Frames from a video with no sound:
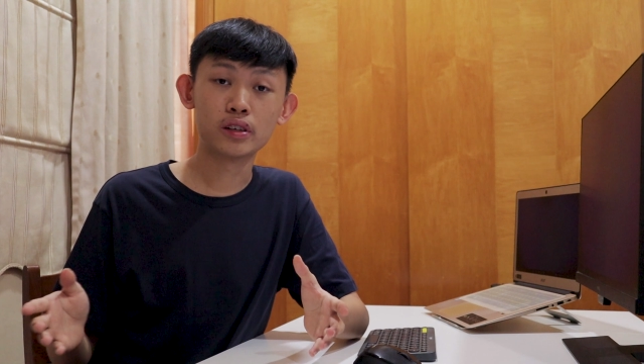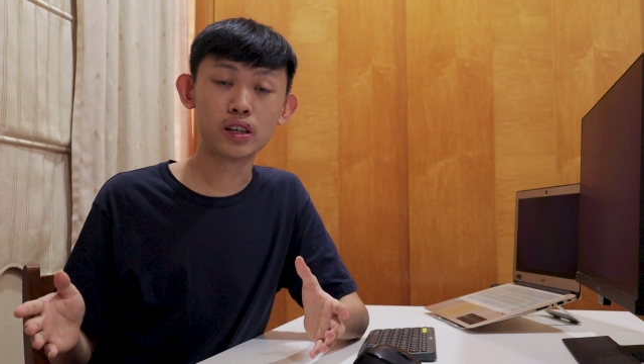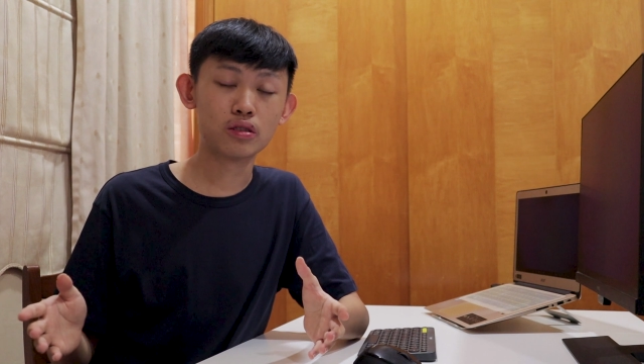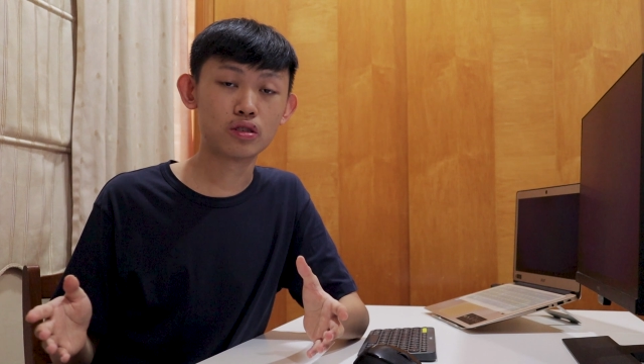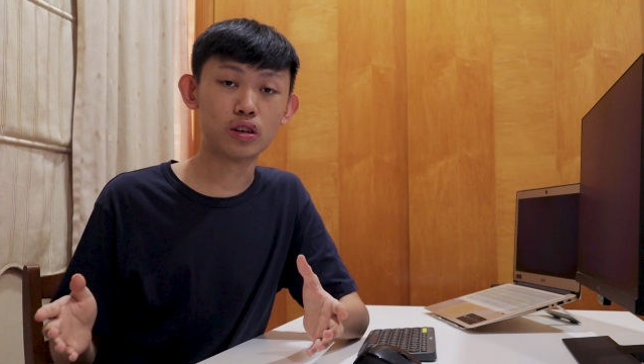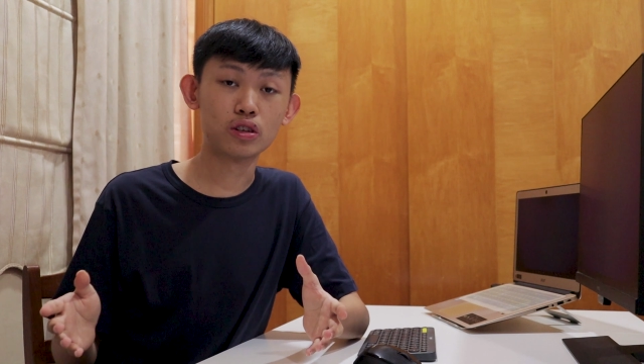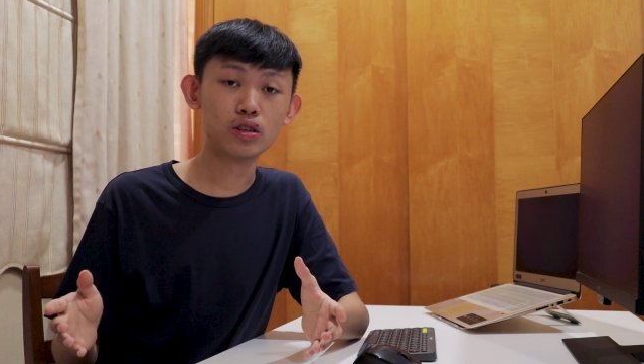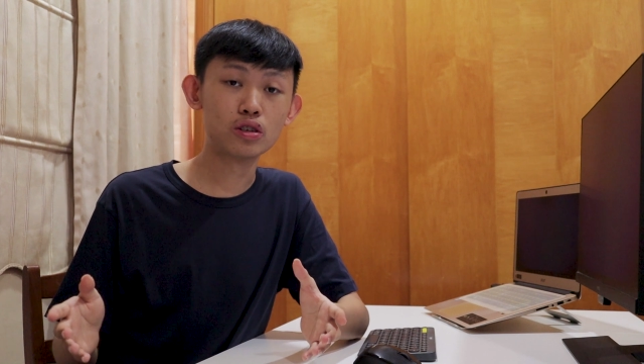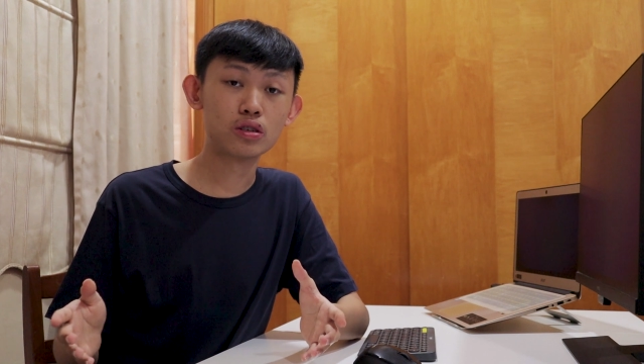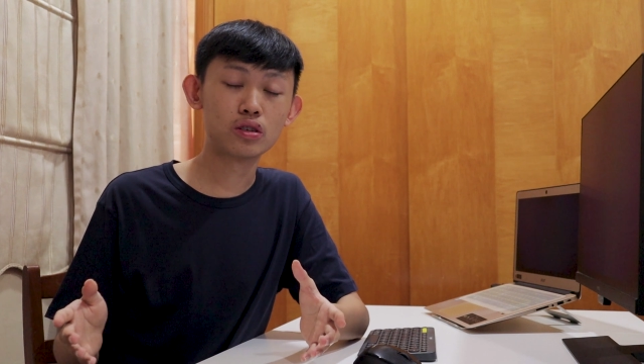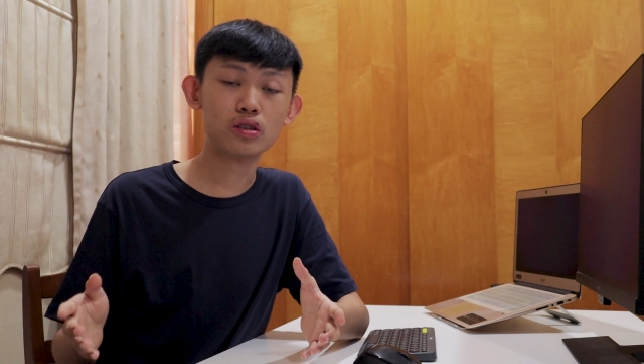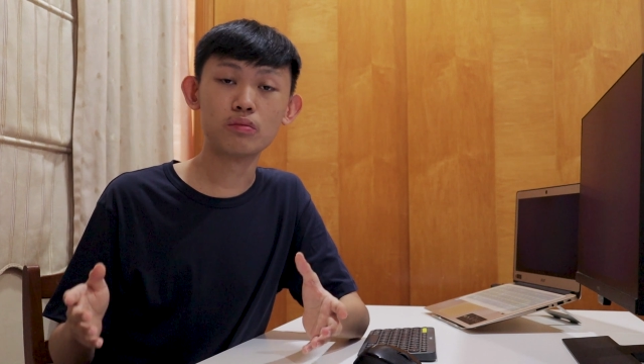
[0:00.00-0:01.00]
videos on
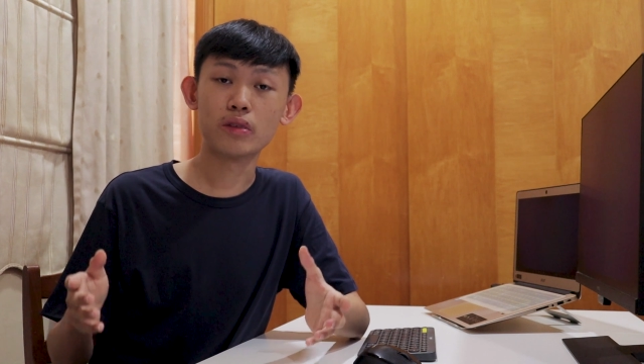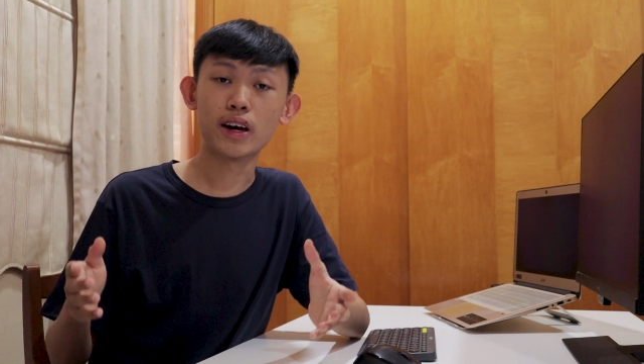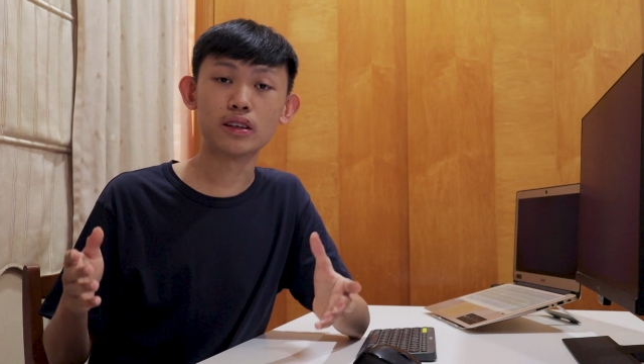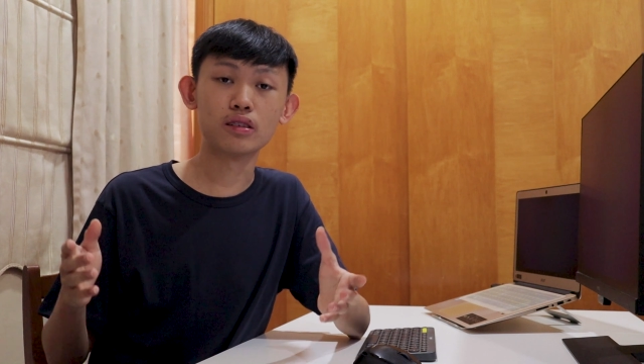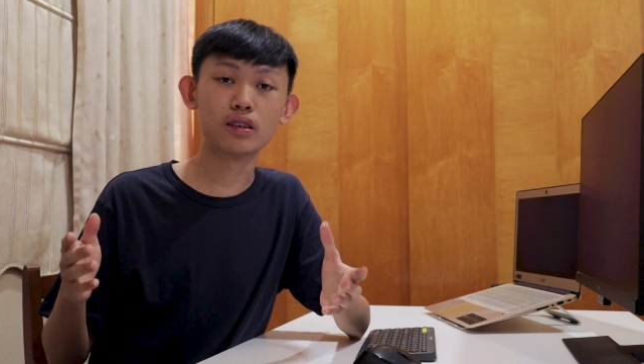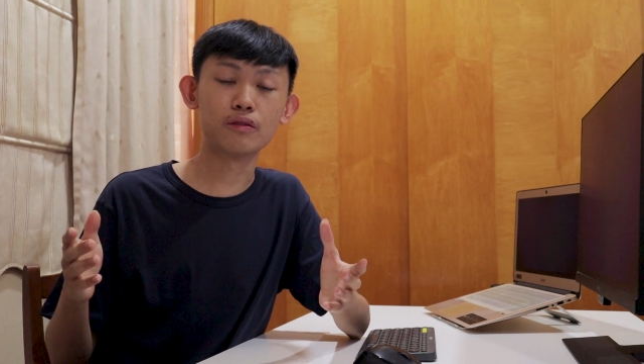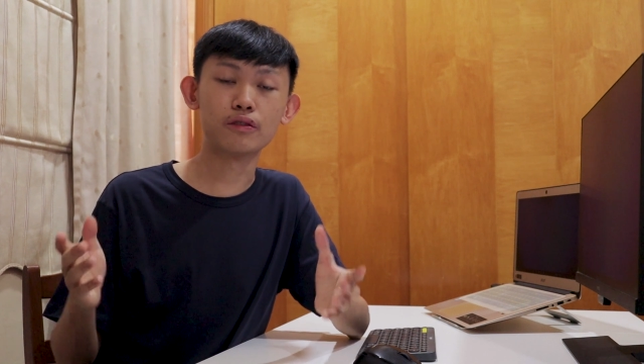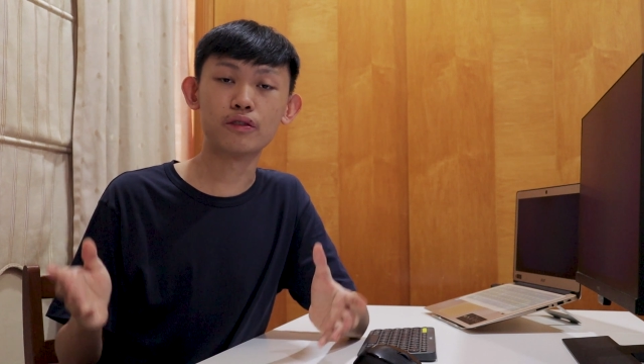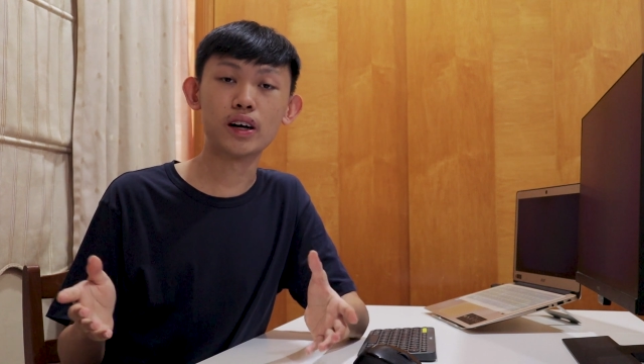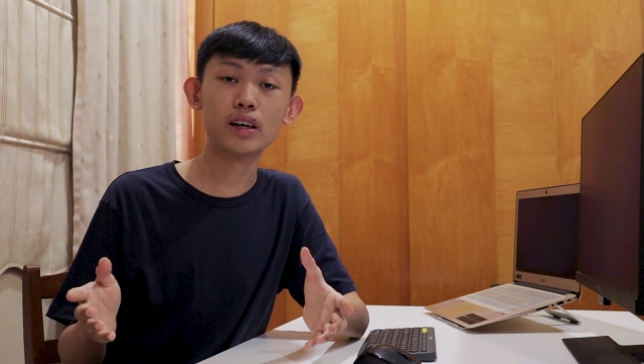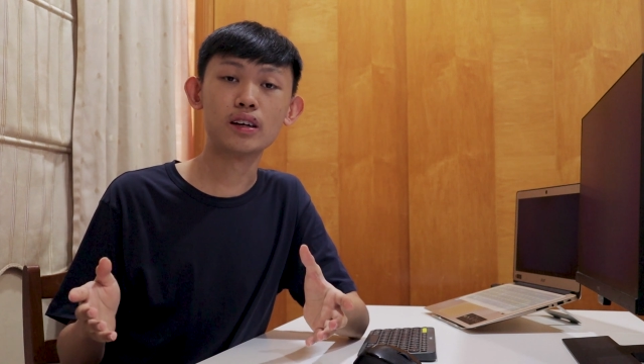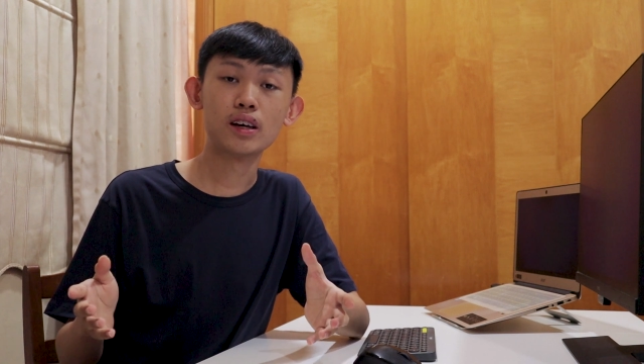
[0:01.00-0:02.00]
YouTube that you can
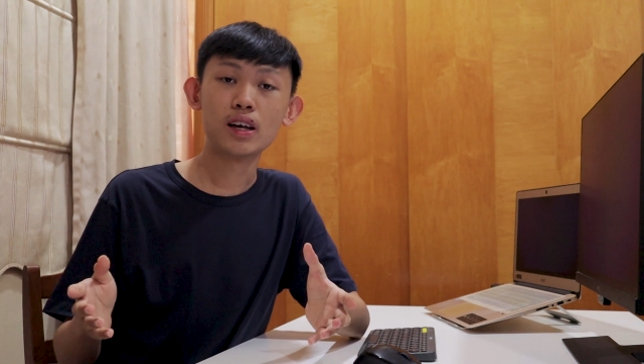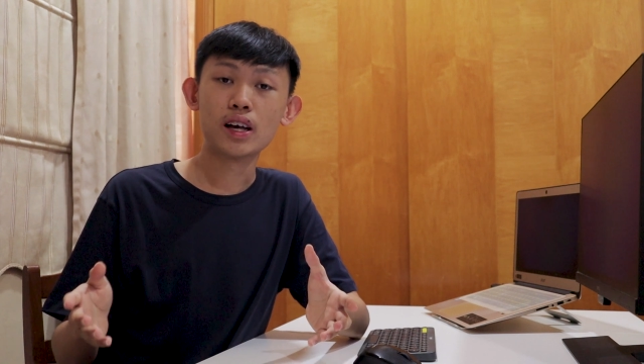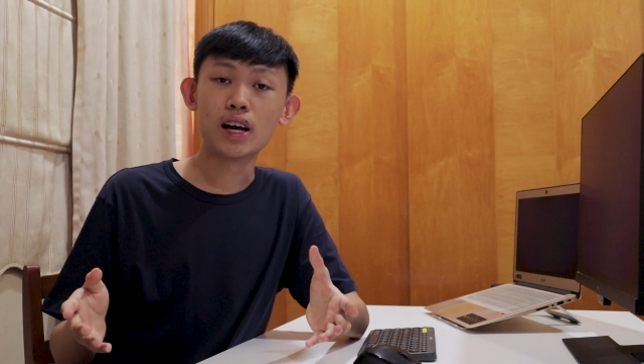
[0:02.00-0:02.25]
find.